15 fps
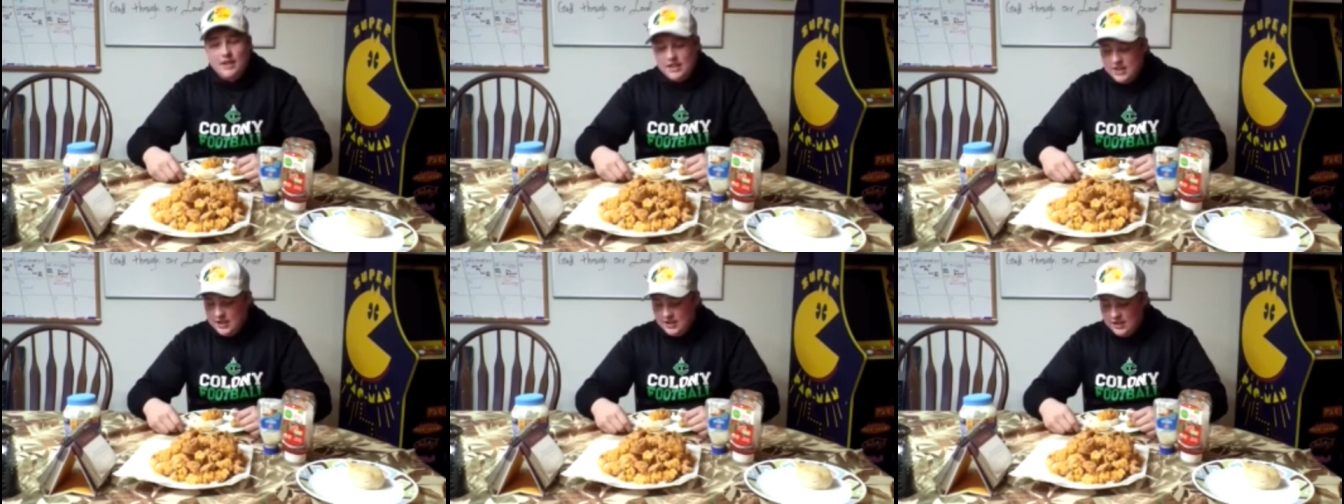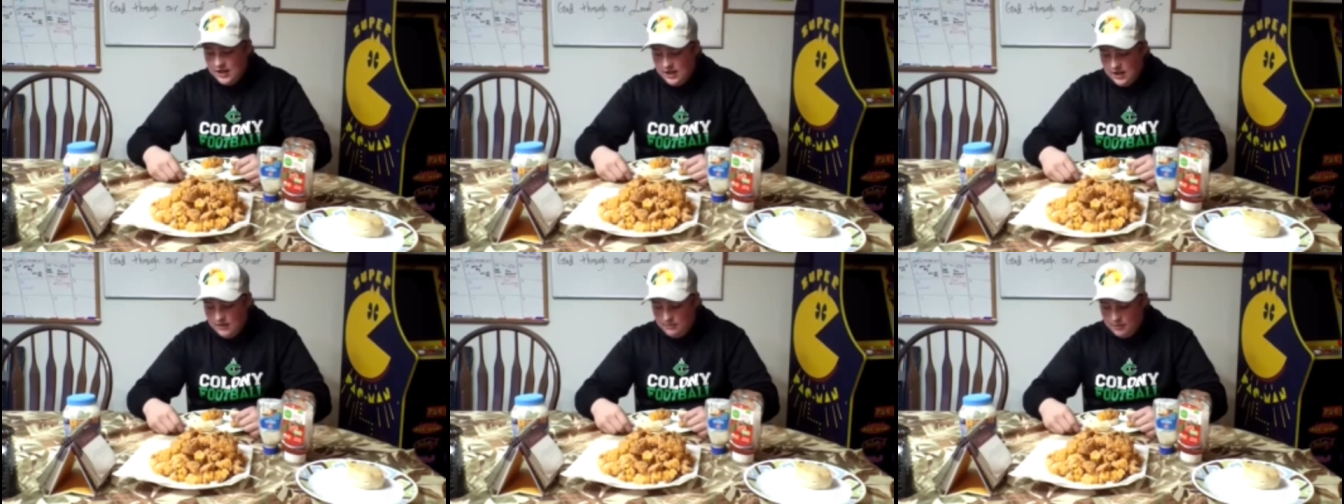This is
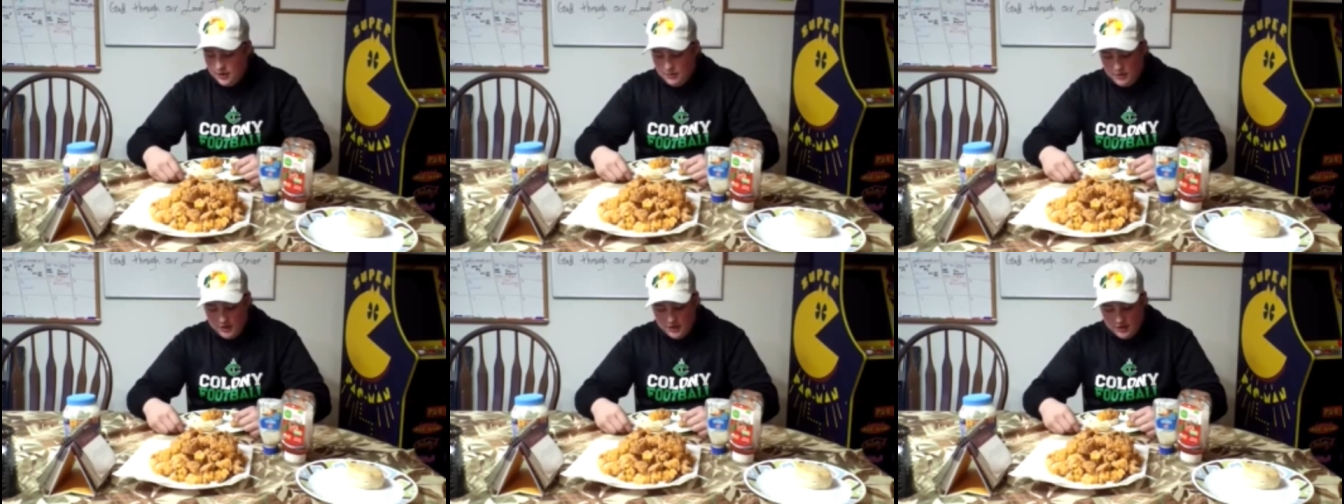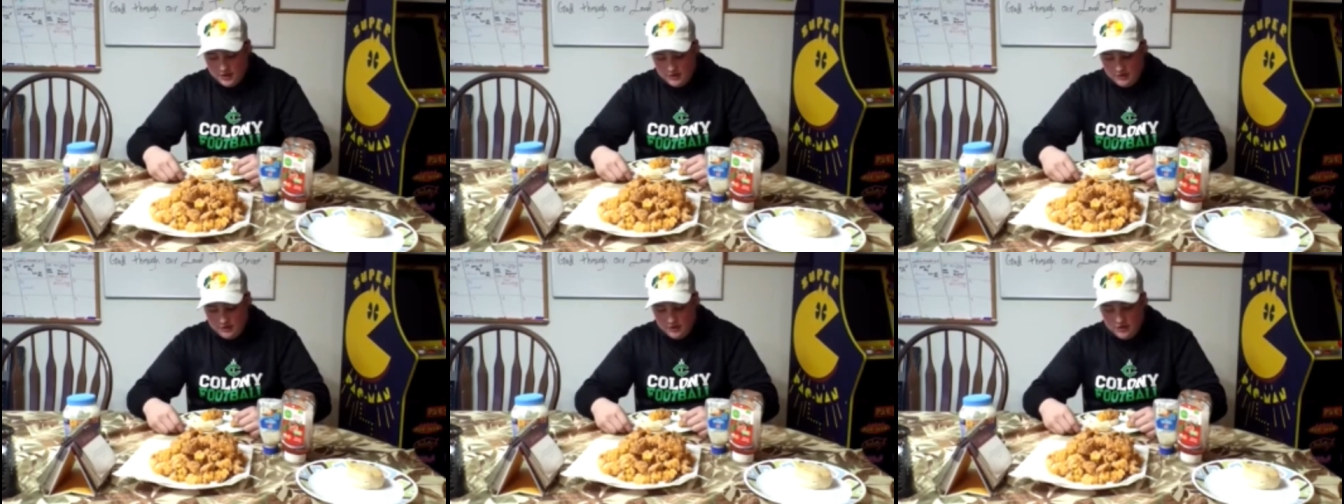uh, pretty
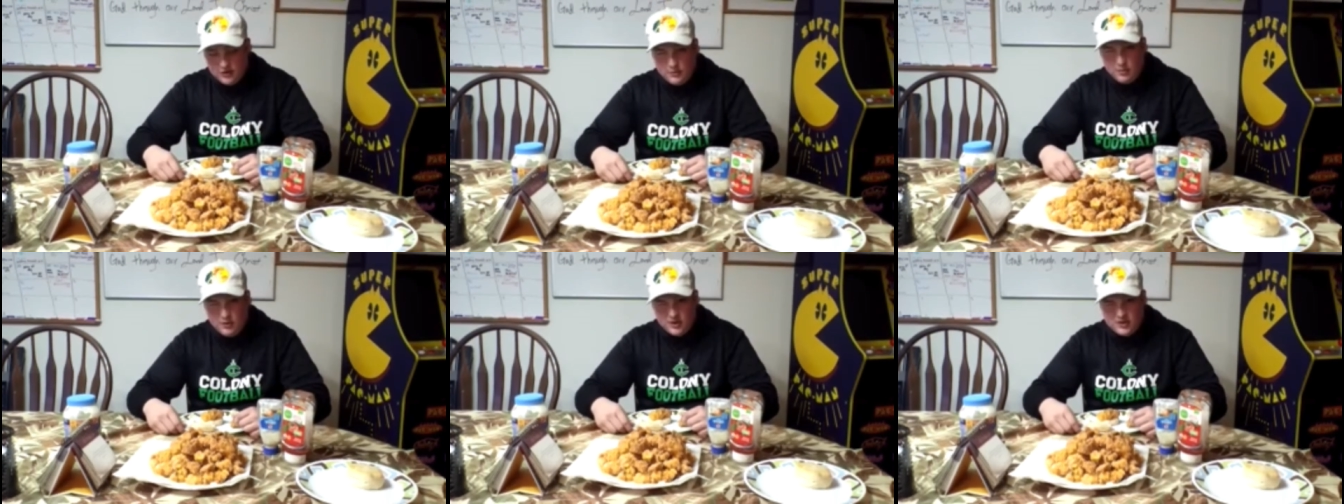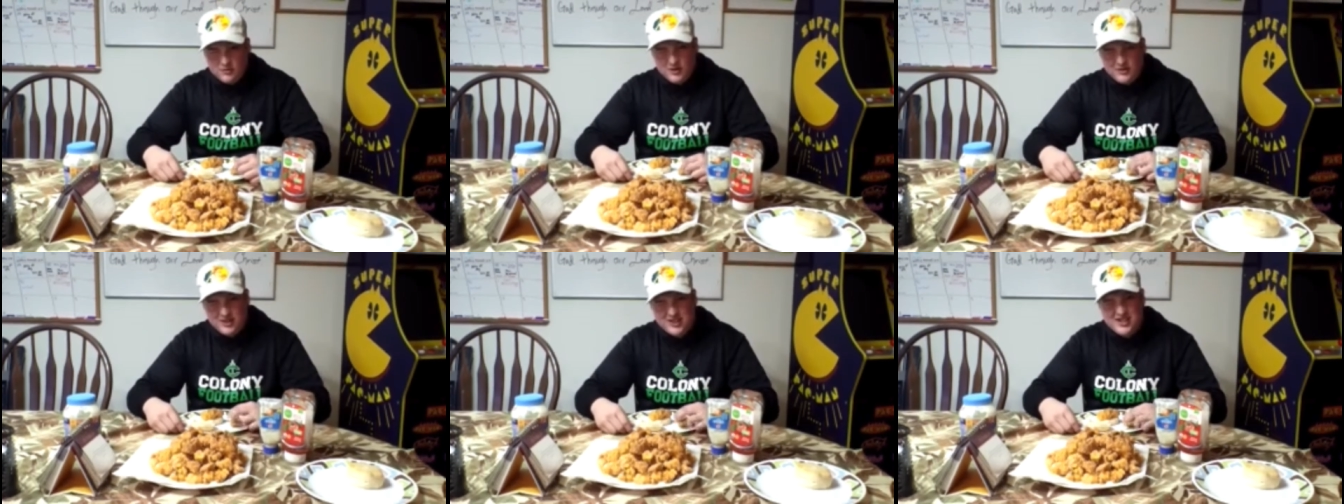much just the portion
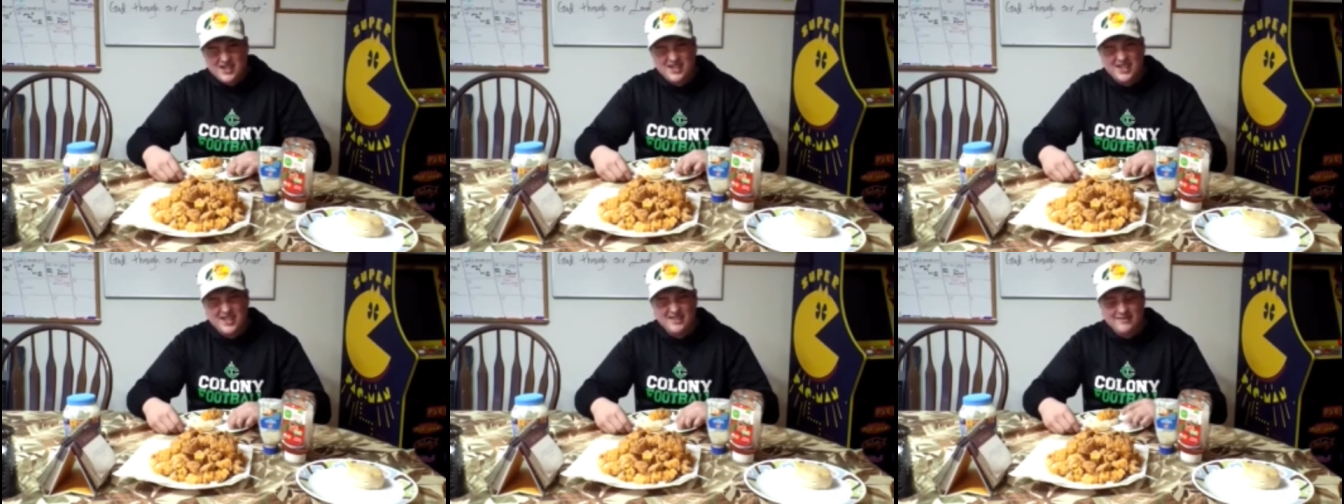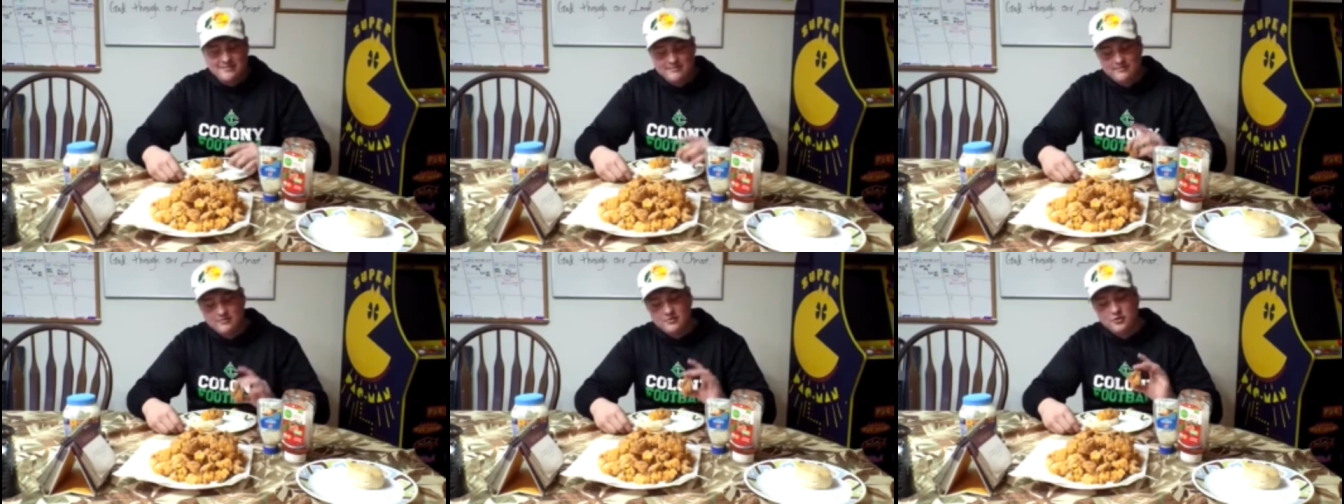where we're just gonna
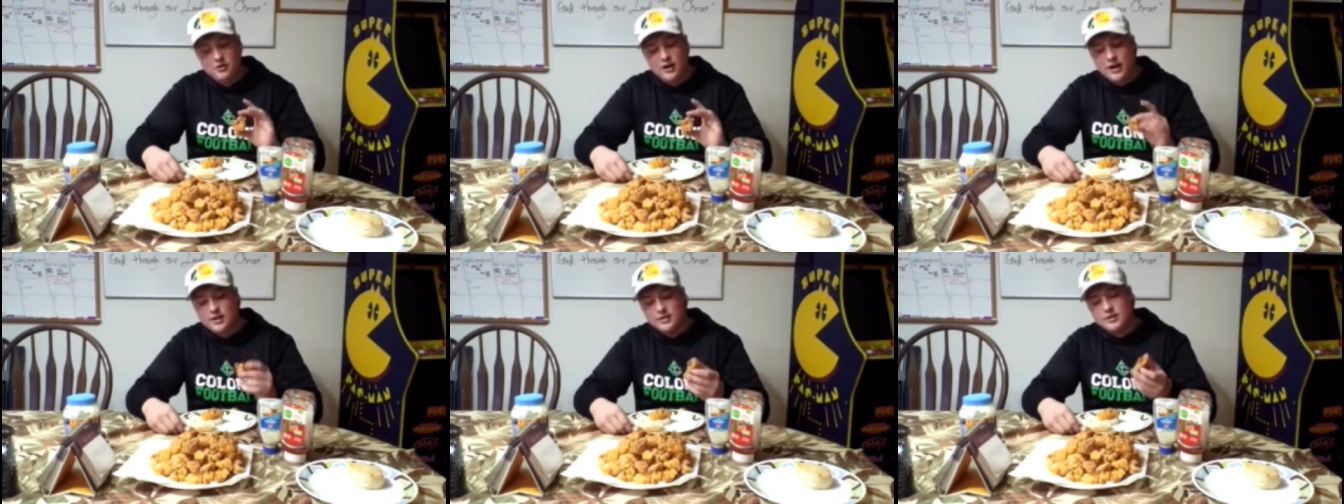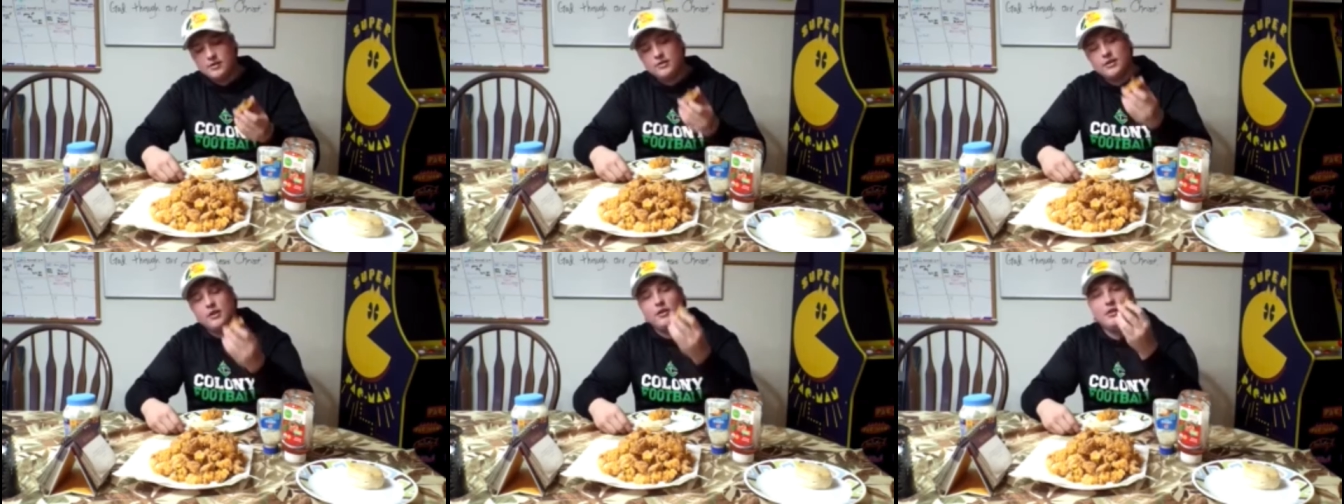try it.
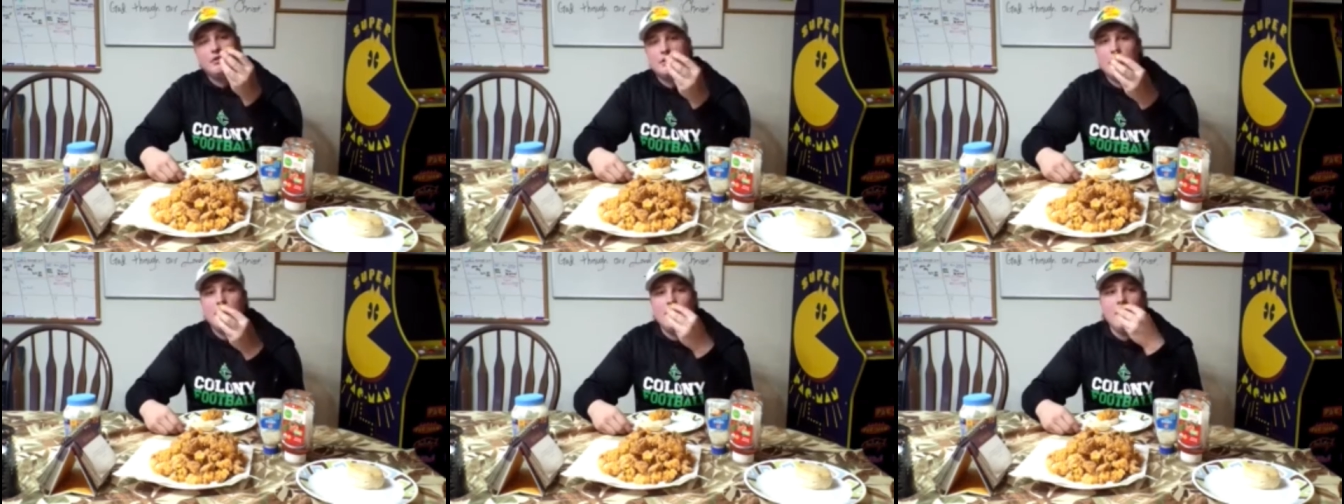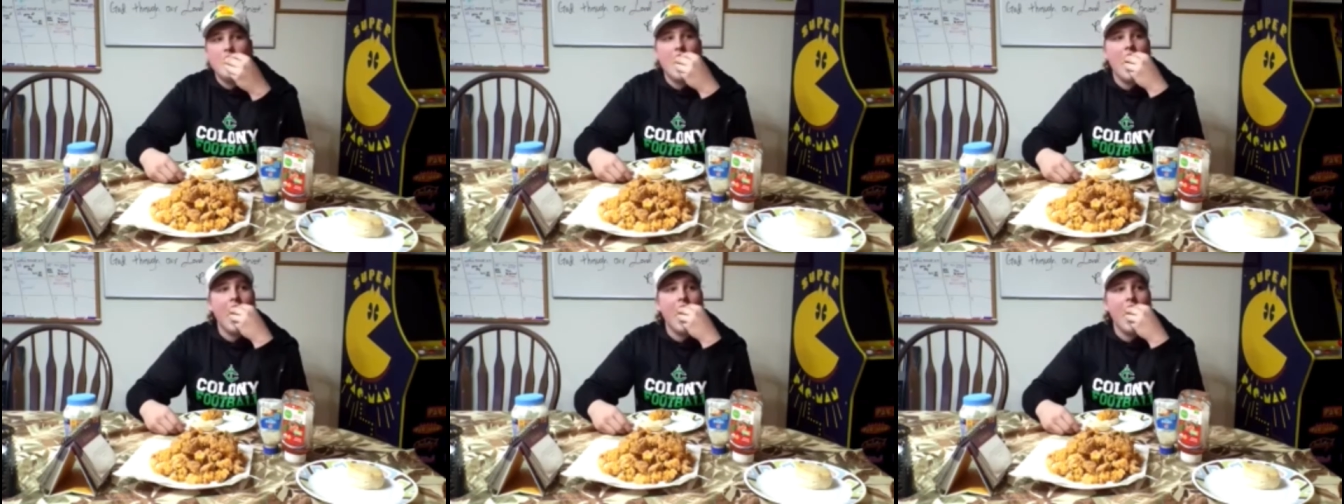So here goes nothing.